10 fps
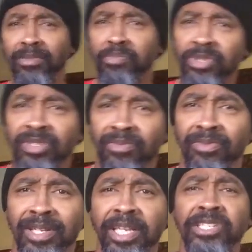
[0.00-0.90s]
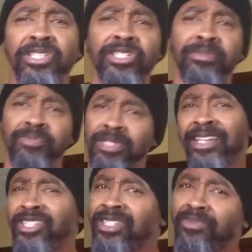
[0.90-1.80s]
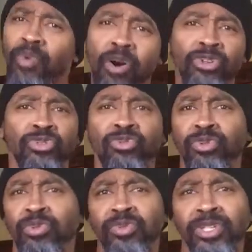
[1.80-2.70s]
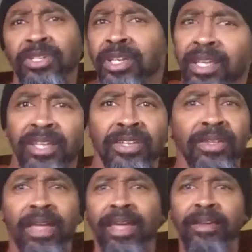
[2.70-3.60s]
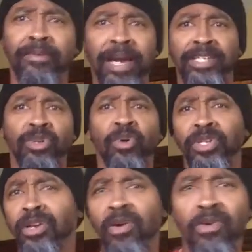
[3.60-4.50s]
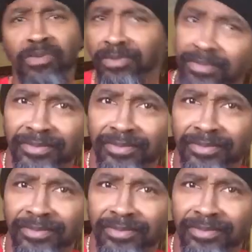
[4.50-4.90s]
this abusive relationship. She walks you through and everybody's holding on.